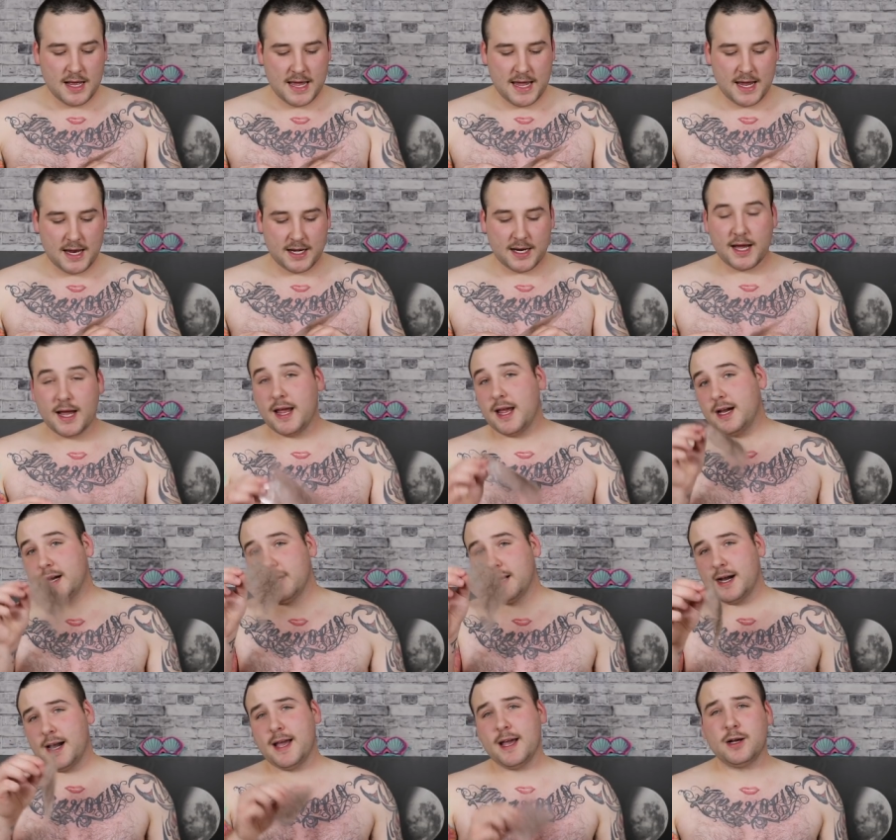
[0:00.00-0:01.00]
and I,
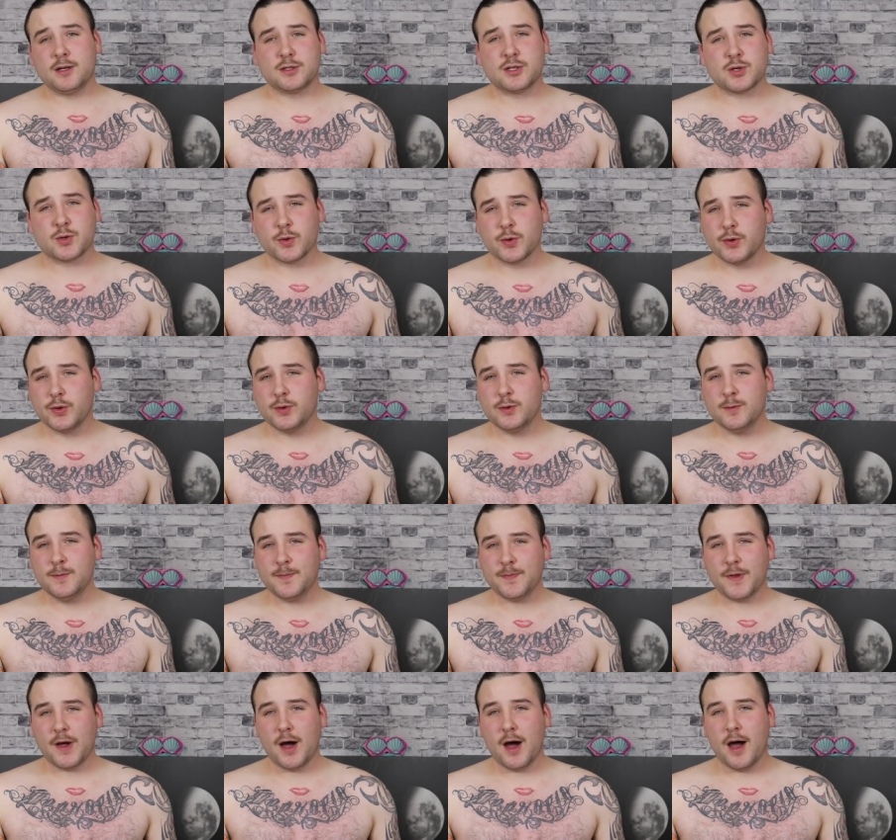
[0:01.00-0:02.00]
uh, I held true
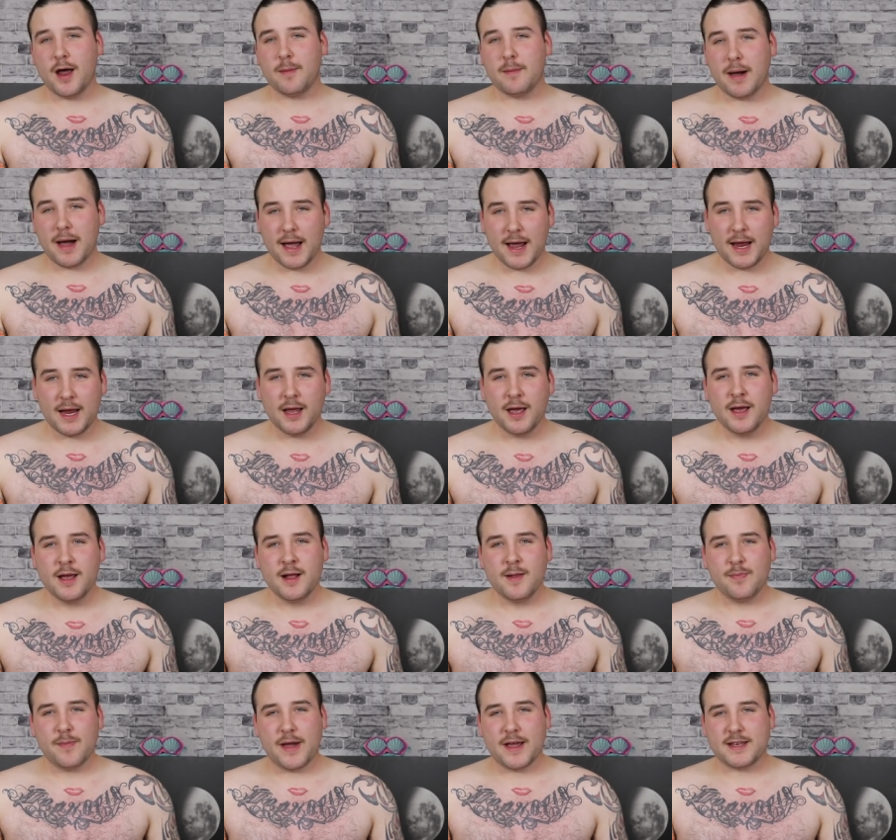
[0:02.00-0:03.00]
on my
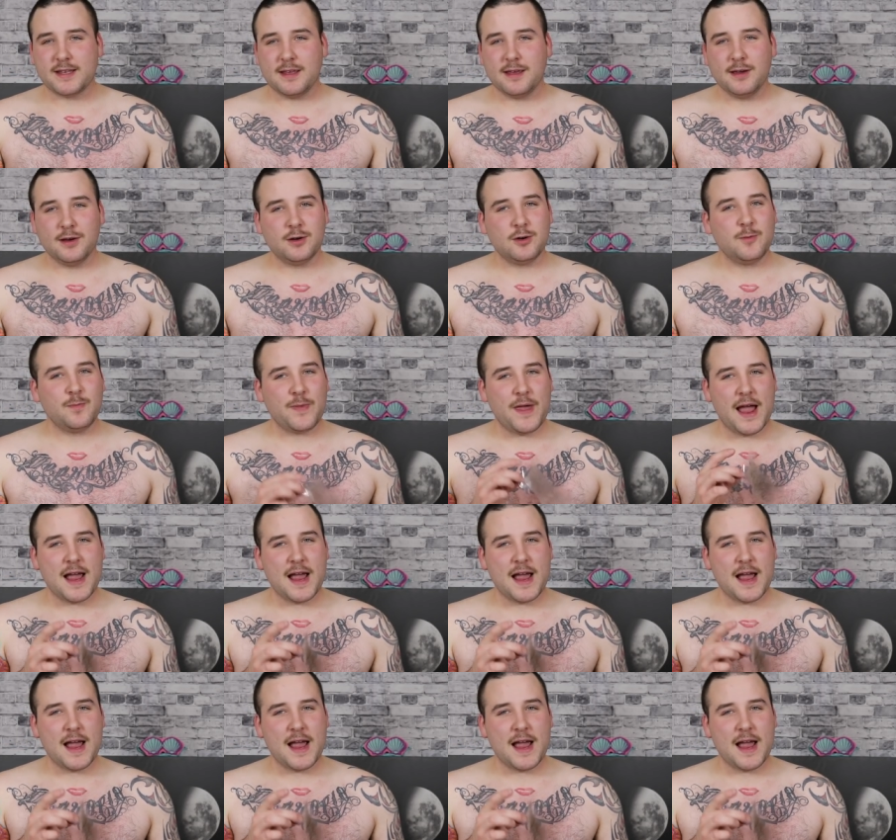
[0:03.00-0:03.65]
my deal.